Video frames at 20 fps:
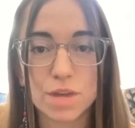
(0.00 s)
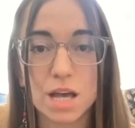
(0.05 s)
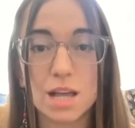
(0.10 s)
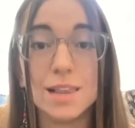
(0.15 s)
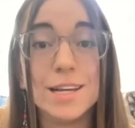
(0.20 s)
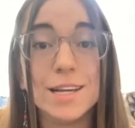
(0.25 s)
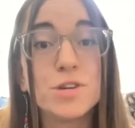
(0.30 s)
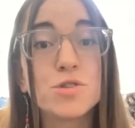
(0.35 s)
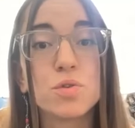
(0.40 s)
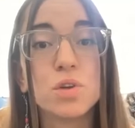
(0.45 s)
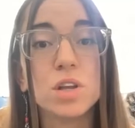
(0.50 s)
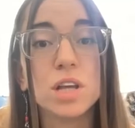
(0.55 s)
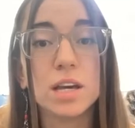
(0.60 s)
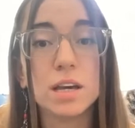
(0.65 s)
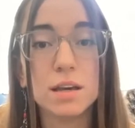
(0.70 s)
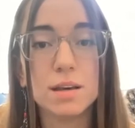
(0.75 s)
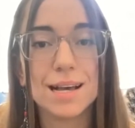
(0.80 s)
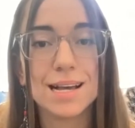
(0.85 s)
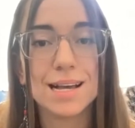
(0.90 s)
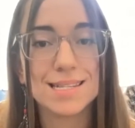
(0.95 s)

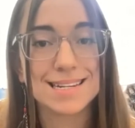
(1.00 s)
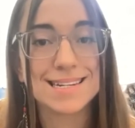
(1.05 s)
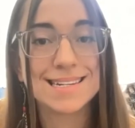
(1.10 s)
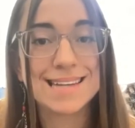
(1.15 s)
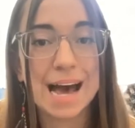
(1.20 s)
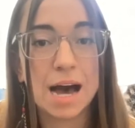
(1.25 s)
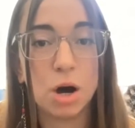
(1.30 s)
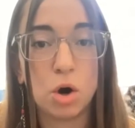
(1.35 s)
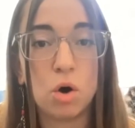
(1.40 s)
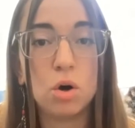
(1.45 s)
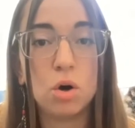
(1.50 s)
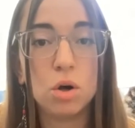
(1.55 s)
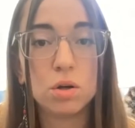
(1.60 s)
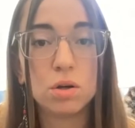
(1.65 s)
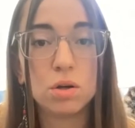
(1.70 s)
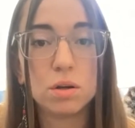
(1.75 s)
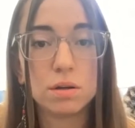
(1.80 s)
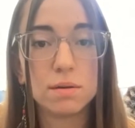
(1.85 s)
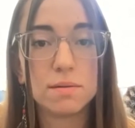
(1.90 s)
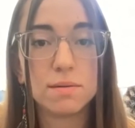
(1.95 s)
Literally, as a DAO
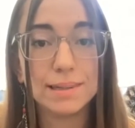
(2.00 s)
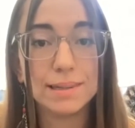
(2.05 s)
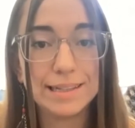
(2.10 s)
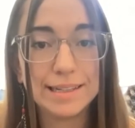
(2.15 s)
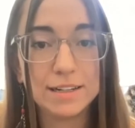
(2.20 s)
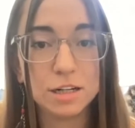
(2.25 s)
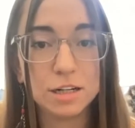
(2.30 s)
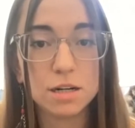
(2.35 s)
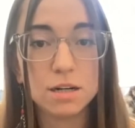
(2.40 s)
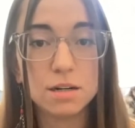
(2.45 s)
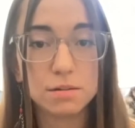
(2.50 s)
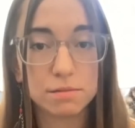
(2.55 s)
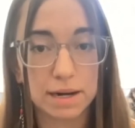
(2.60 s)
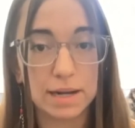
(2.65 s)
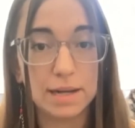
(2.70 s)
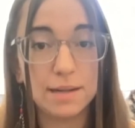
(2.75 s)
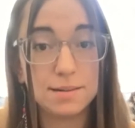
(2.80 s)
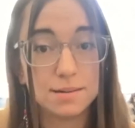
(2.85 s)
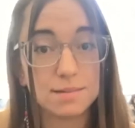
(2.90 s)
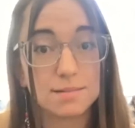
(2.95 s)
leader,
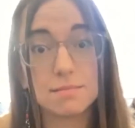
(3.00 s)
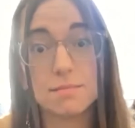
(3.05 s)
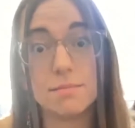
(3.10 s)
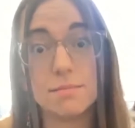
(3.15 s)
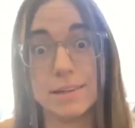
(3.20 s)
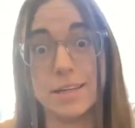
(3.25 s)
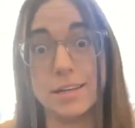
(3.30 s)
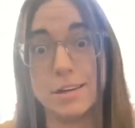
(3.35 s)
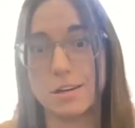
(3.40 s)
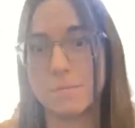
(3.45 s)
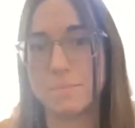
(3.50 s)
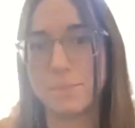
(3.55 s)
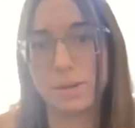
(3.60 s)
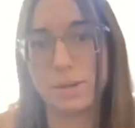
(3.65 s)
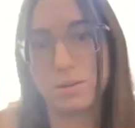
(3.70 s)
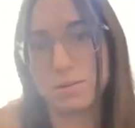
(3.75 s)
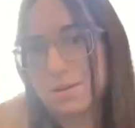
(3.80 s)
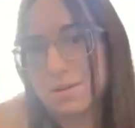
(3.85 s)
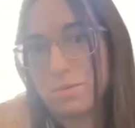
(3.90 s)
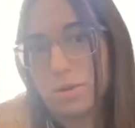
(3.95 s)
right? Leader,
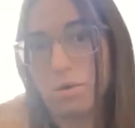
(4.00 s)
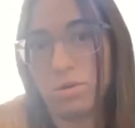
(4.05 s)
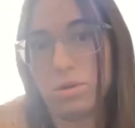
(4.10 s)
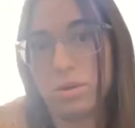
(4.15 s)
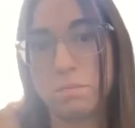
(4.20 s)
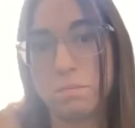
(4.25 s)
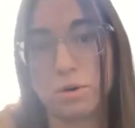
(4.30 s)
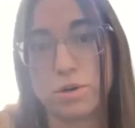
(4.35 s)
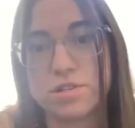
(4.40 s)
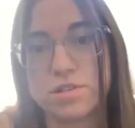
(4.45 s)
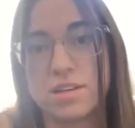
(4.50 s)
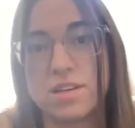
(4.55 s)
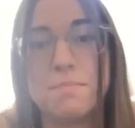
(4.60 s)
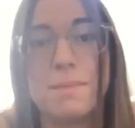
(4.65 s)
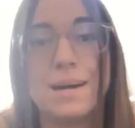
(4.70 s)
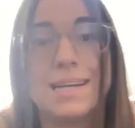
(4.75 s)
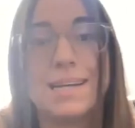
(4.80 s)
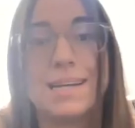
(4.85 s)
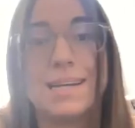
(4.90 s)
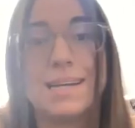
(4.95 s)
because I'm the only person in
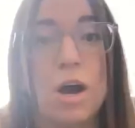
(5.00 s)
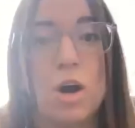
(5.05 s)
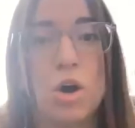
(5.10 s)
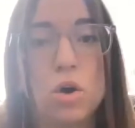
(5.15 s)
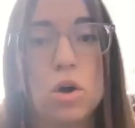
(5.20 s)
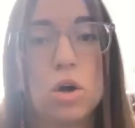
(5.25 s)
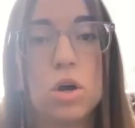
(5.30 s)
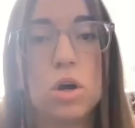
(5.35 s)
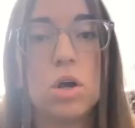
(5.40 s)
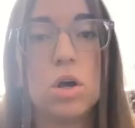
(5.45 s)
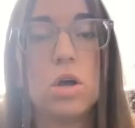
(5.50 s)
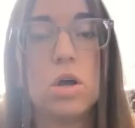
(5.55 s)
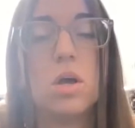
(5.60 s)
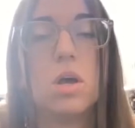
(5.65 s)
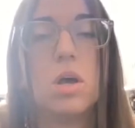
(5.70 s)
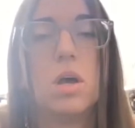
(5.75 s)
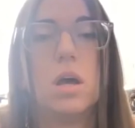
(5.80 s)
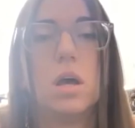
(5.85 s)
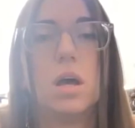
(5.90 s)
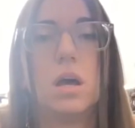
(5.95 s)
my DAO.
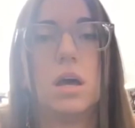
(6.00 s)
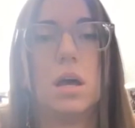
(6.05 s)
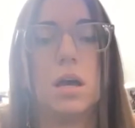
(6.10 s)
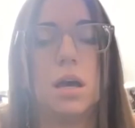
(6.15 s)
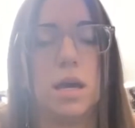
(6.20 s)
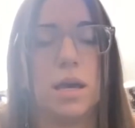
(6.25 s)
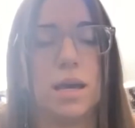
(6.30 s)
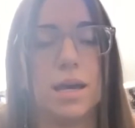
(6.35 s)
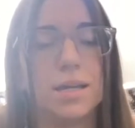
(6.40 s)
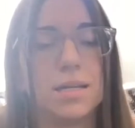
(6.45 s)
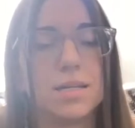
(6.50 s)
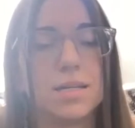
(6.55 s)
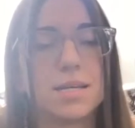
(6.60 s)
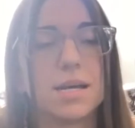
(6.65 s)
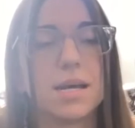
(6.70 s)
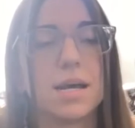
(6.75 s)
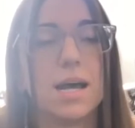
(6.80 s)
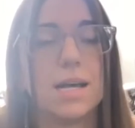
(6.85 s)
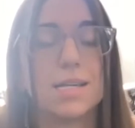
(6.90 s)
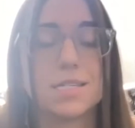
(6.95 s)
And
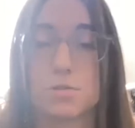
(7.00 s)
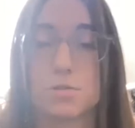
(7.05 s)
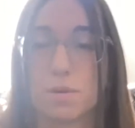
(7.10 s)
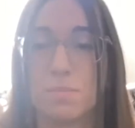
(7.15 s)
as a